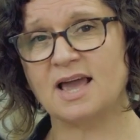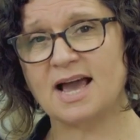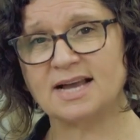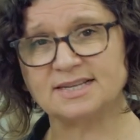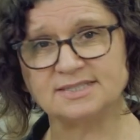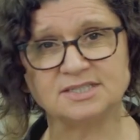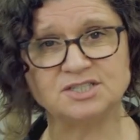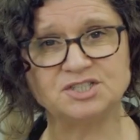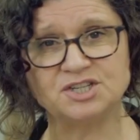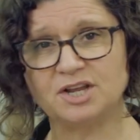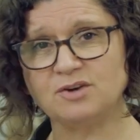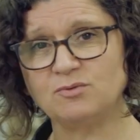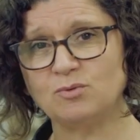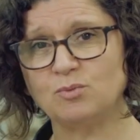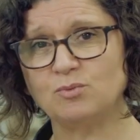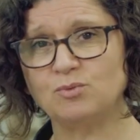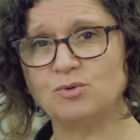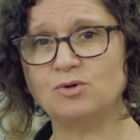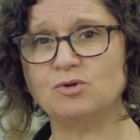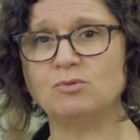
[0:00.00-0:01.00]
As a general
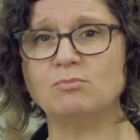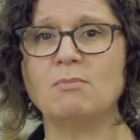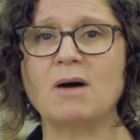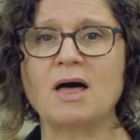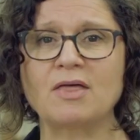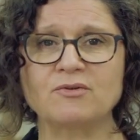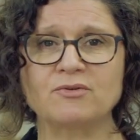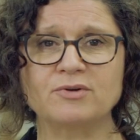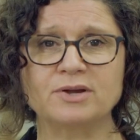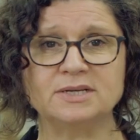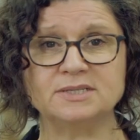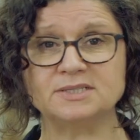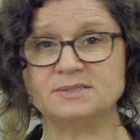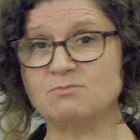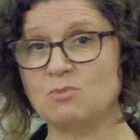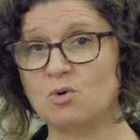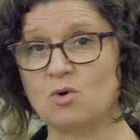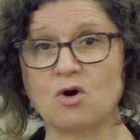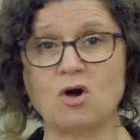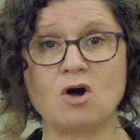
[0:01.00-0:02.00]
rule, mothering is
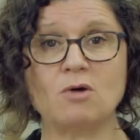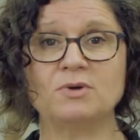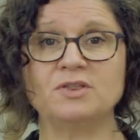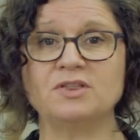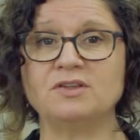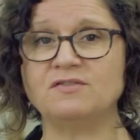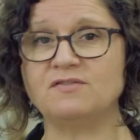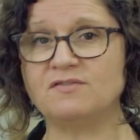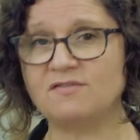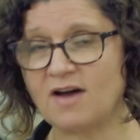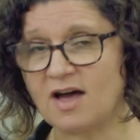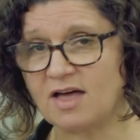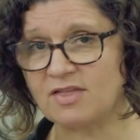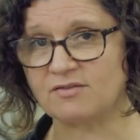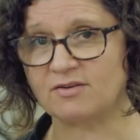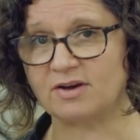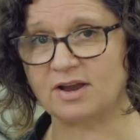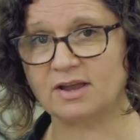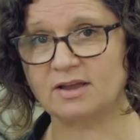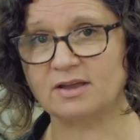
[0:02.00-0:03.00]
more common than
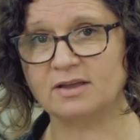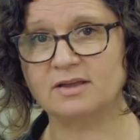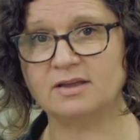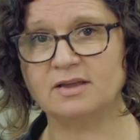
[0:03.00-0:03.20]
fathering,